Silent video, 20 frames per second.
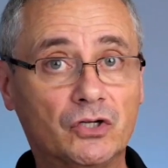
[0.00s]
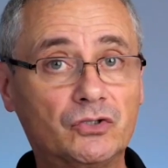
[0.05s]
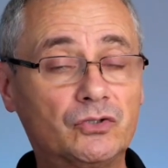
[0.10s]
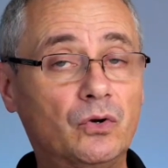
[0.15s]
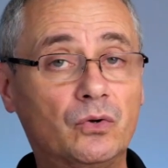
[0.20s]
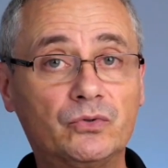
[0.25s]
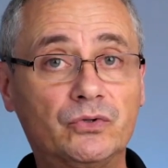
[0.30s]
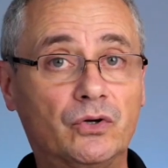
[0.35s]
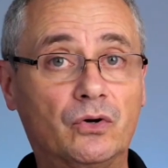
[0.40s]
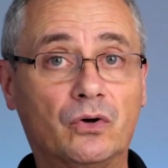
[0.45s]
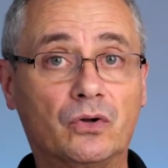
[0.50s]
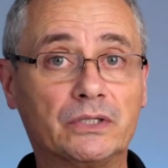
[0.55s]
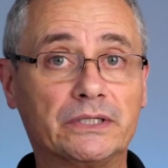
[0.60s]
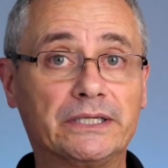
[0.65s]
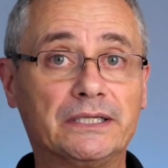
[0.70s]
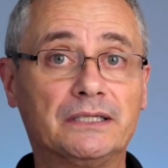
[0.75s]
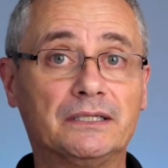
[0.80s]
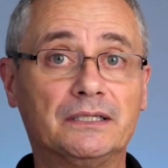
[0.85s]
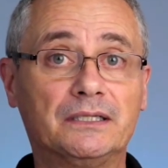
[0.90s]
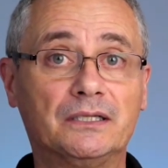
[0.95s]
not cold
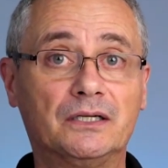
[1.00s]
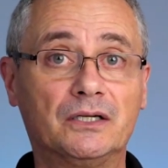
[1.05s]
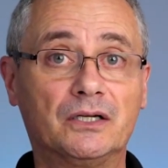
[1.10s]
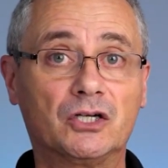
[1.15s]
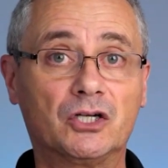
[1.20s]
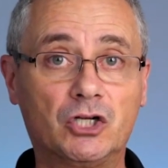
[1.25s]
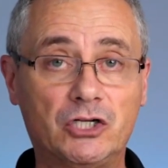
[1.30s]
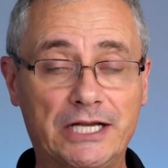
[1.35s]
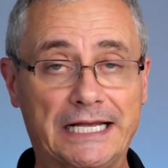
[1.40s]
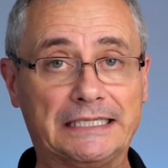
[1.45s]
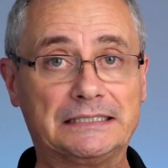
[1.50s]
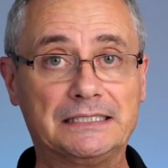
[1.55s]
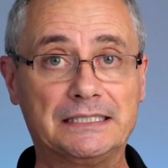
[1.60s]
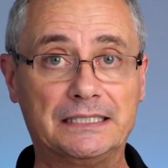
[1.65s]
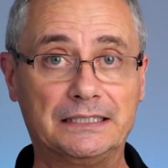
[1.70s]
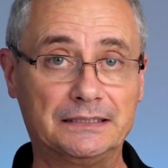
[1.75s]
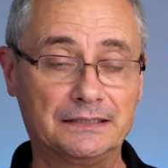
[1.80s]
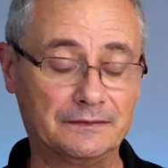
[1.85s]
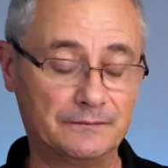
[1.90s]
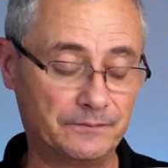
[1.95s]
calling,
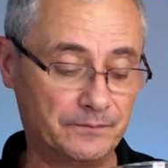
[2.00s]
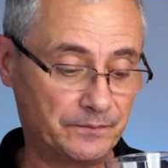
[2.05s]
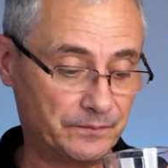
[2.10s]
connecting.